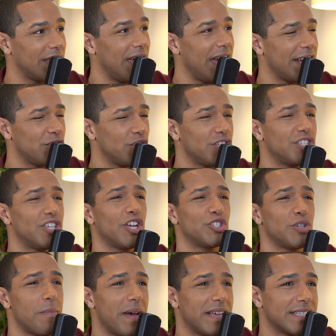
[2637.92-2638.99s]
Yeah, it's just
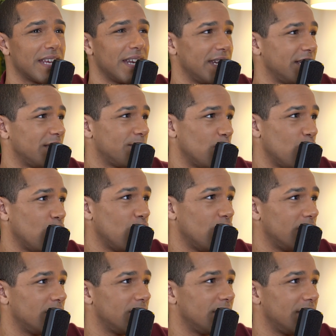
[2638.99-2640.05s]
such a masculine
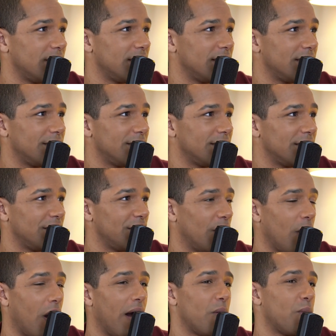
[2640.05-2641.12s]
sport. Right. And, you
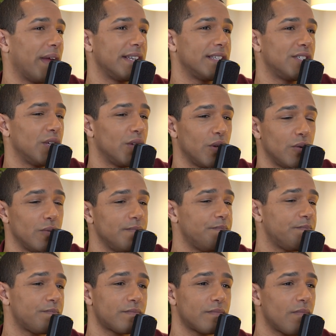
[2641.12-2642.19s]
know, I went to
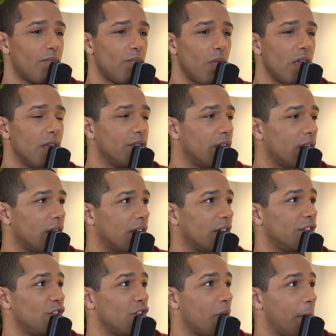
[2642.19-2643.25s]

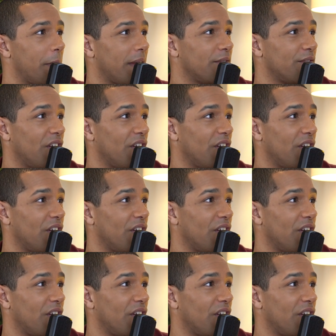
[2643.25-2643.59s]
the European